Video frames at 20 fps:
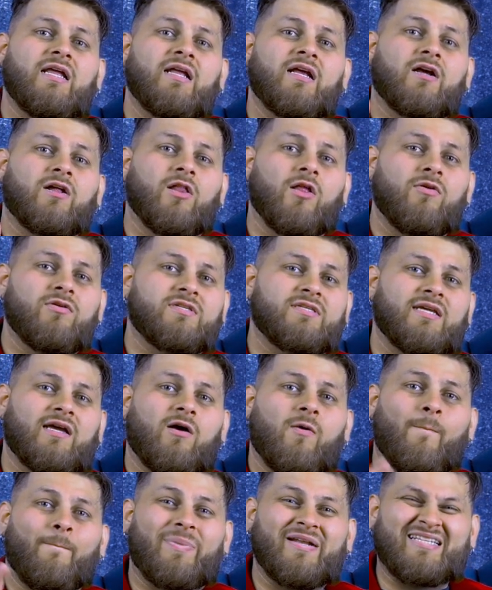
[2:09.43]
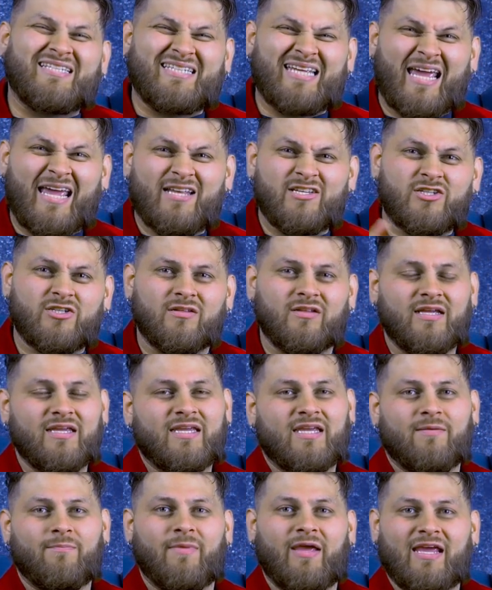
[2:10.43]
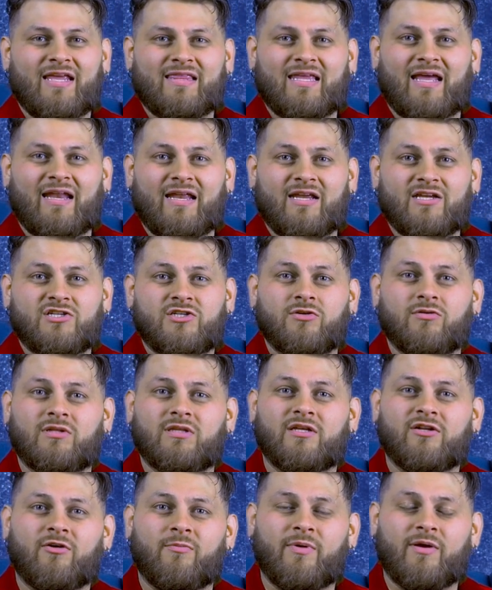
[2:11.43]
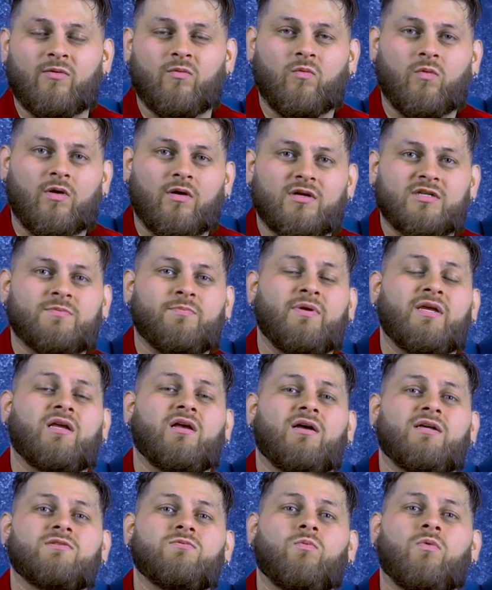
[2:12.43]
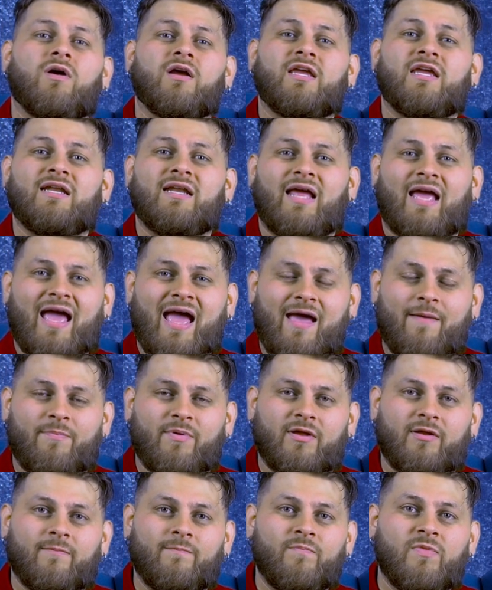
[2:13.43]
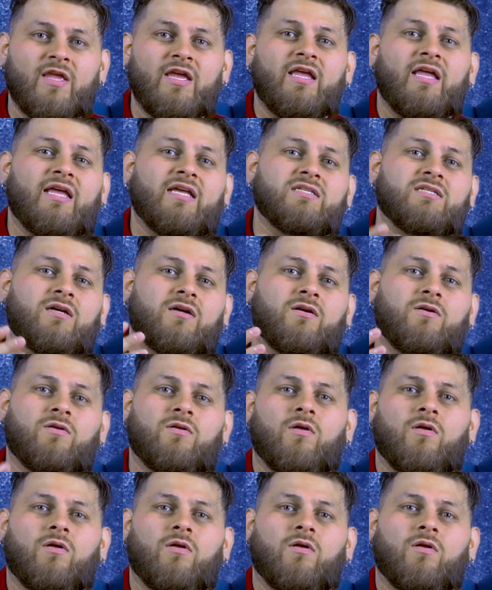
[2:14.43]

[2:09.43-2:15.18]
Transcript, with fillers: Closed cell potentially can make that issue a little bit worse because what can happen is a,